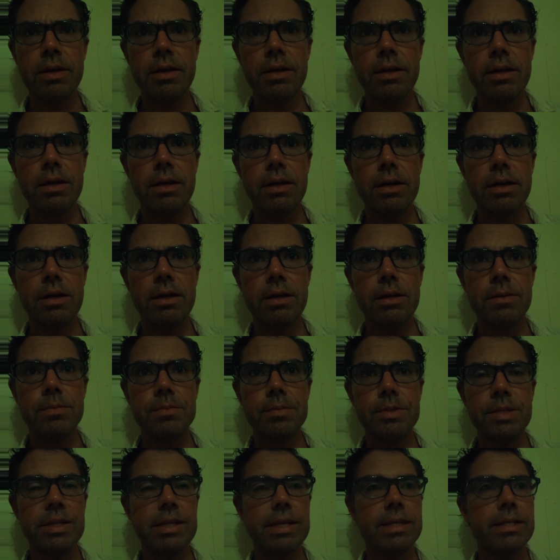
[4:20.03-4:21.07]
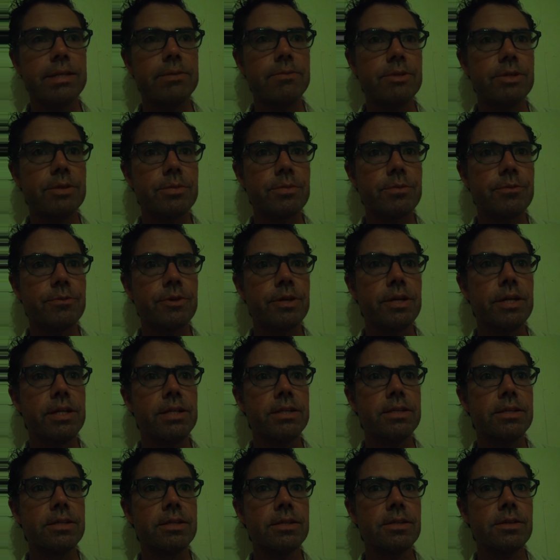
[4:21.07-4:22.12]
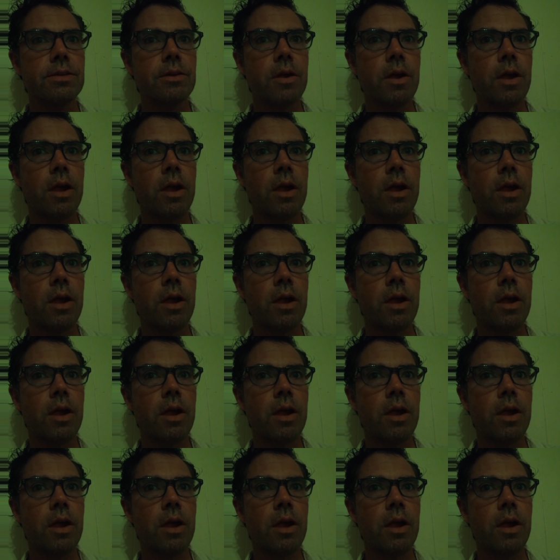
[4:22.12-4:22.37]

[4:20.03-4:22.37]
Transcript: Connecting with some friends.